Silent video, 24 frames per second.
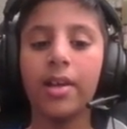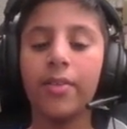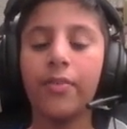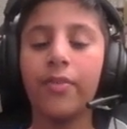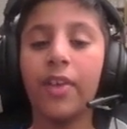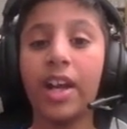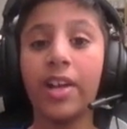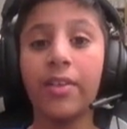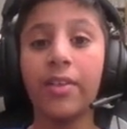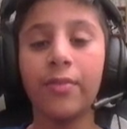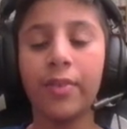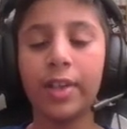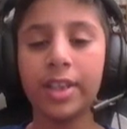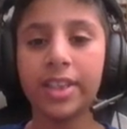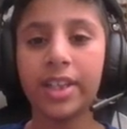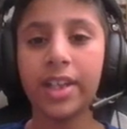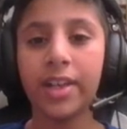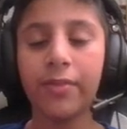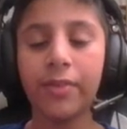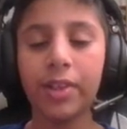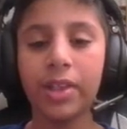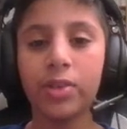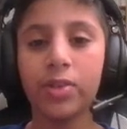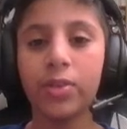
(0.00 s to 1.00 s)
20,
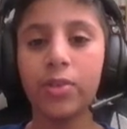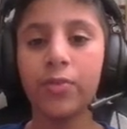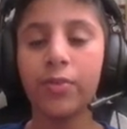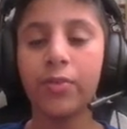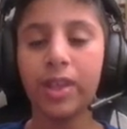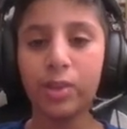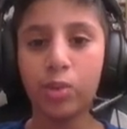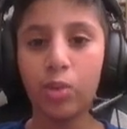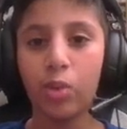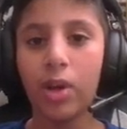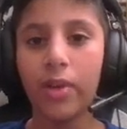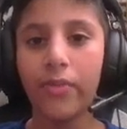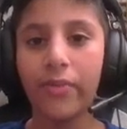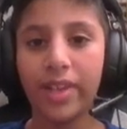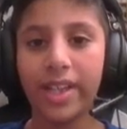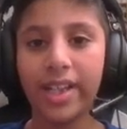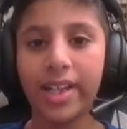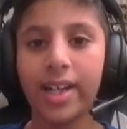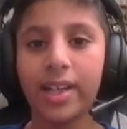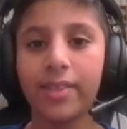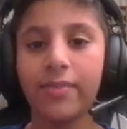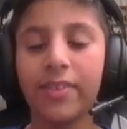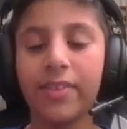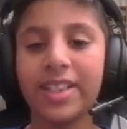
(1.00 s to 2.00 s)
21, 22, 23, 24,
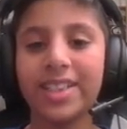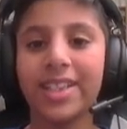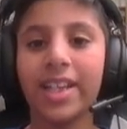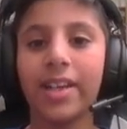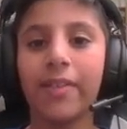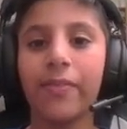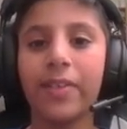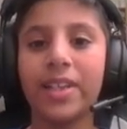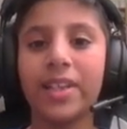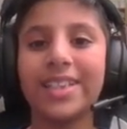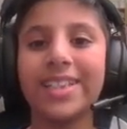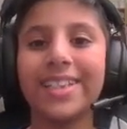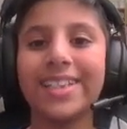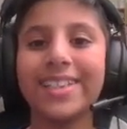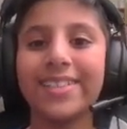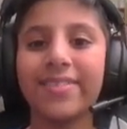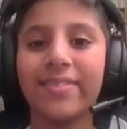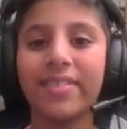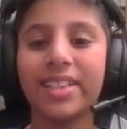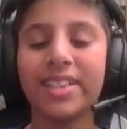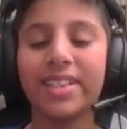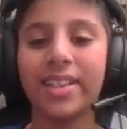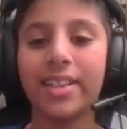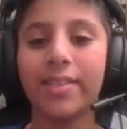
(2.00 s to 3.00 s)
25, 26,
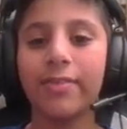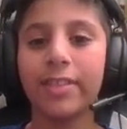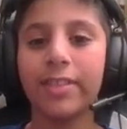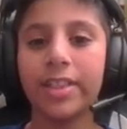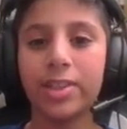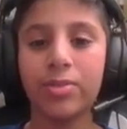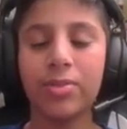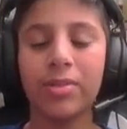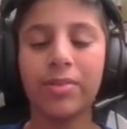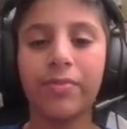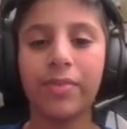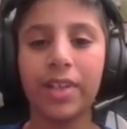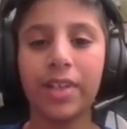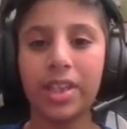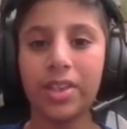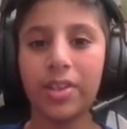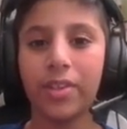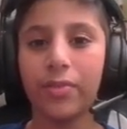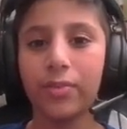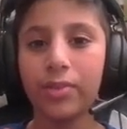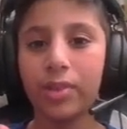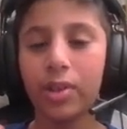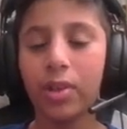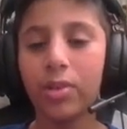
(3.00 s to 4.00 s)
27, 28,
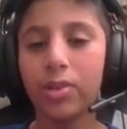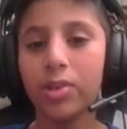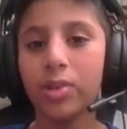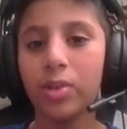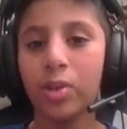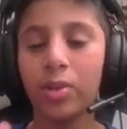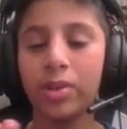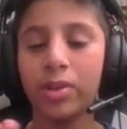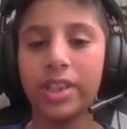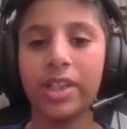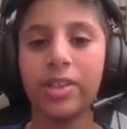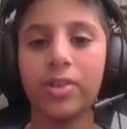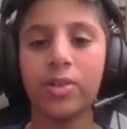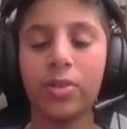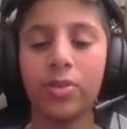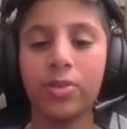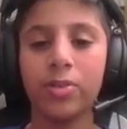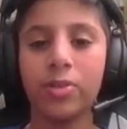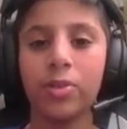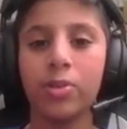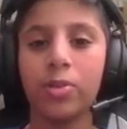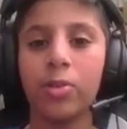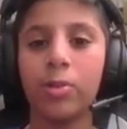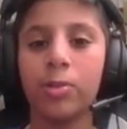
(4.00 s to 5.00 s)
29, 30, 31,
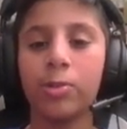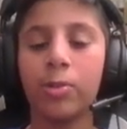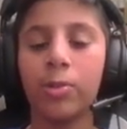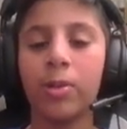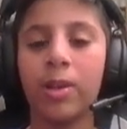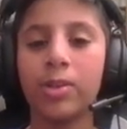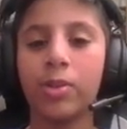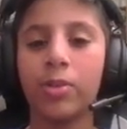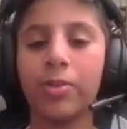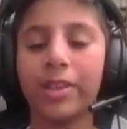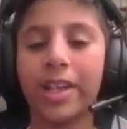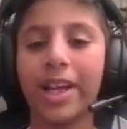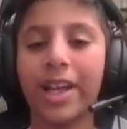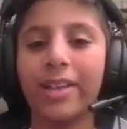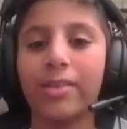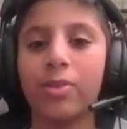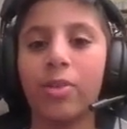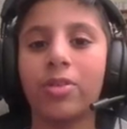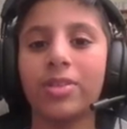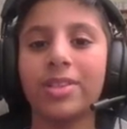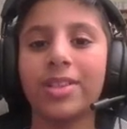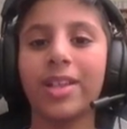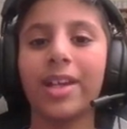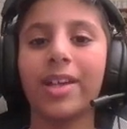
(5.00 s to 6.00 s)
32, 33, 34, 35,
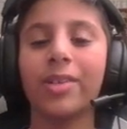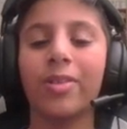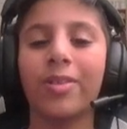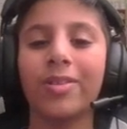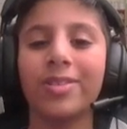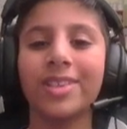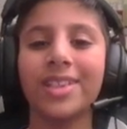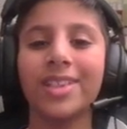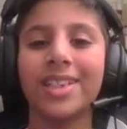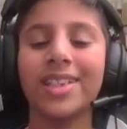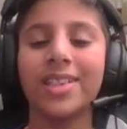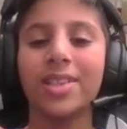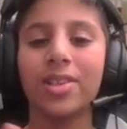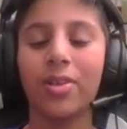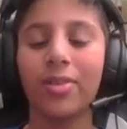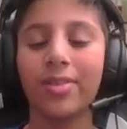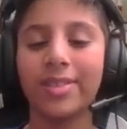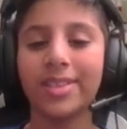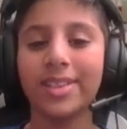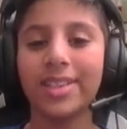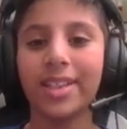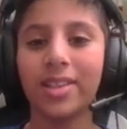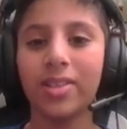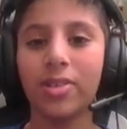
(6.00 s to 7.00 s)
36,
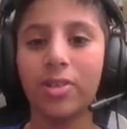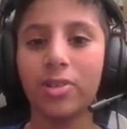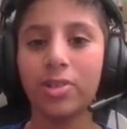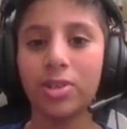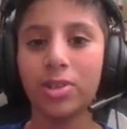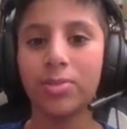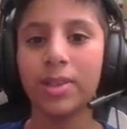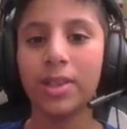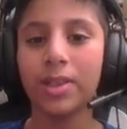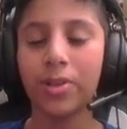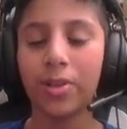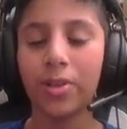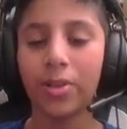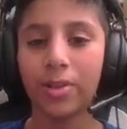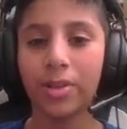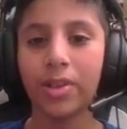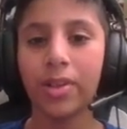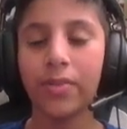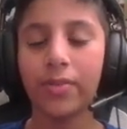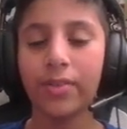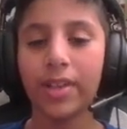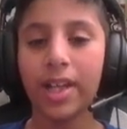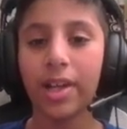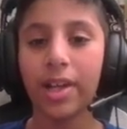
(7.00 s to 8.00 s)
37,
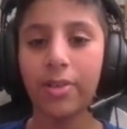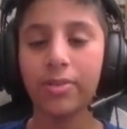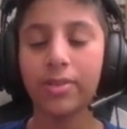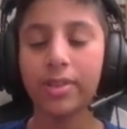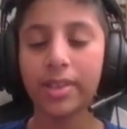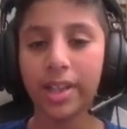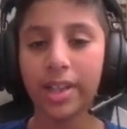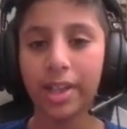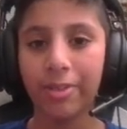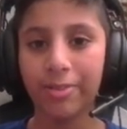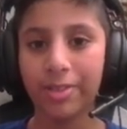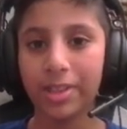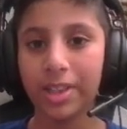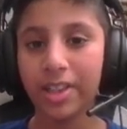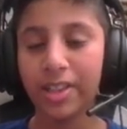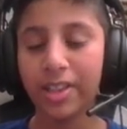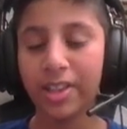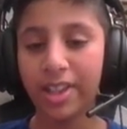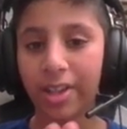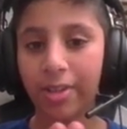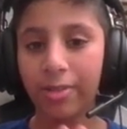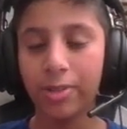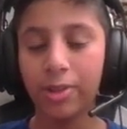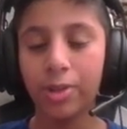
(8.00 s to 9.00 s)
38,
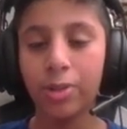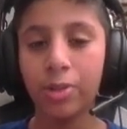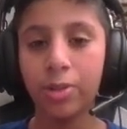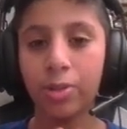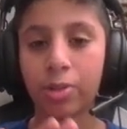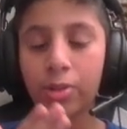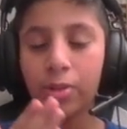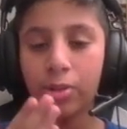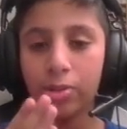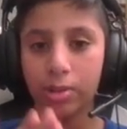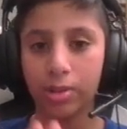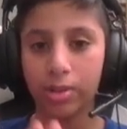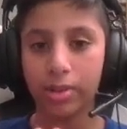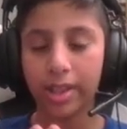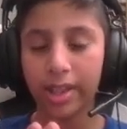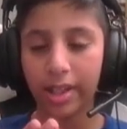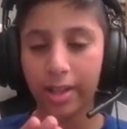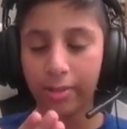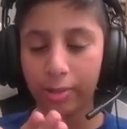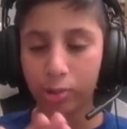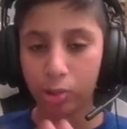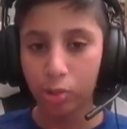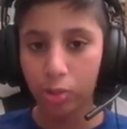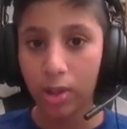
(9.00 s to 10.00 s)
39, 40, 41,
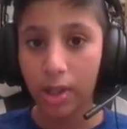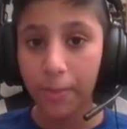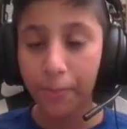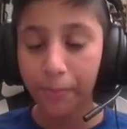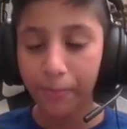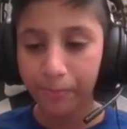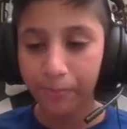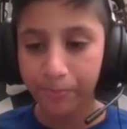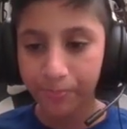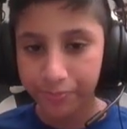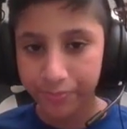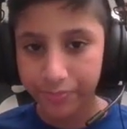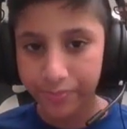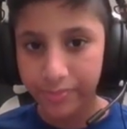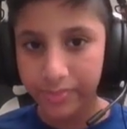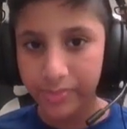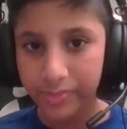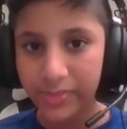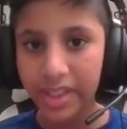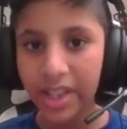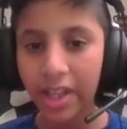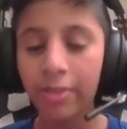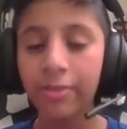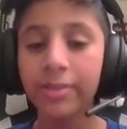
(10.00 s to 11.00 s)
42,
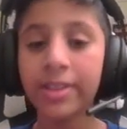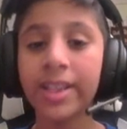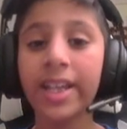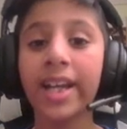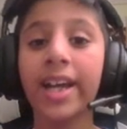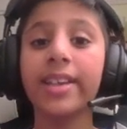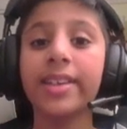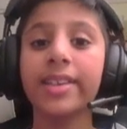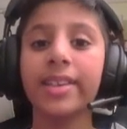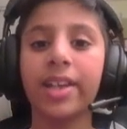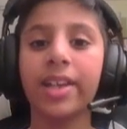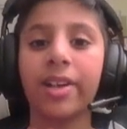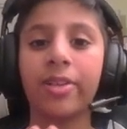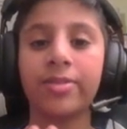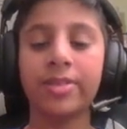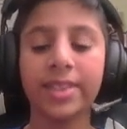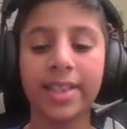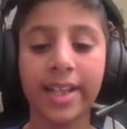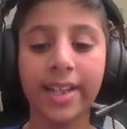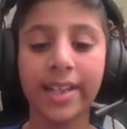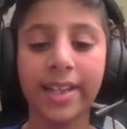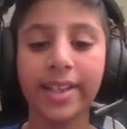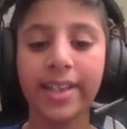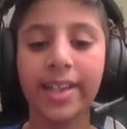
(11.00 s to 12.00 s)
43, 44,
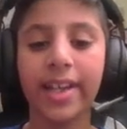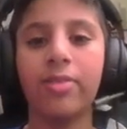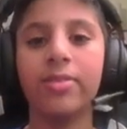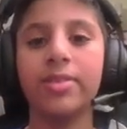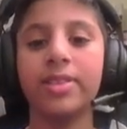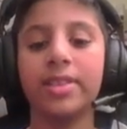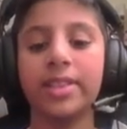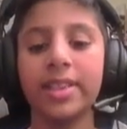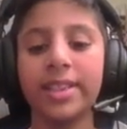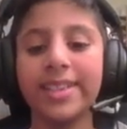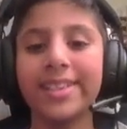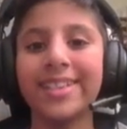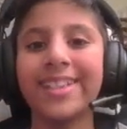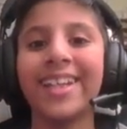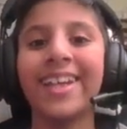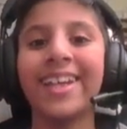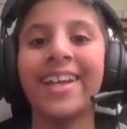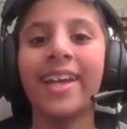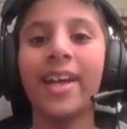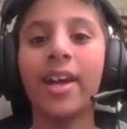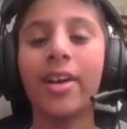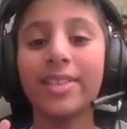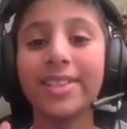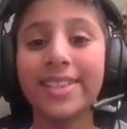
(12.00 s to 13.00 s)
45, 46,
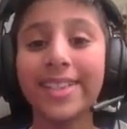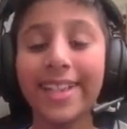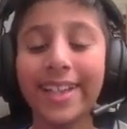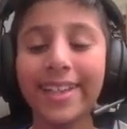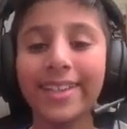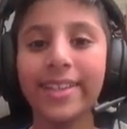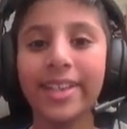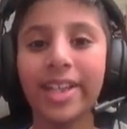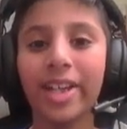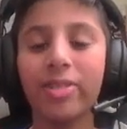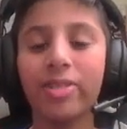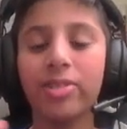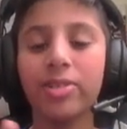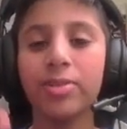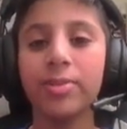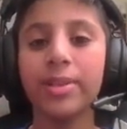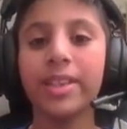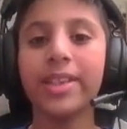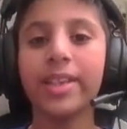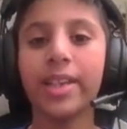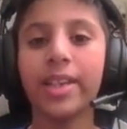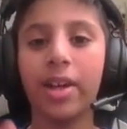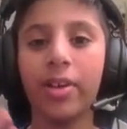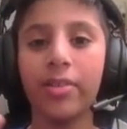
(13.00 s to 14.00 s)
47,
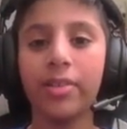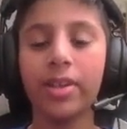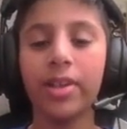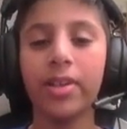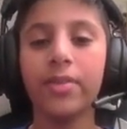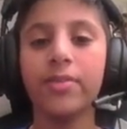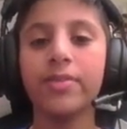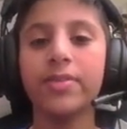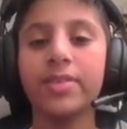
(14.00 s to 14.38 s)
48, 49,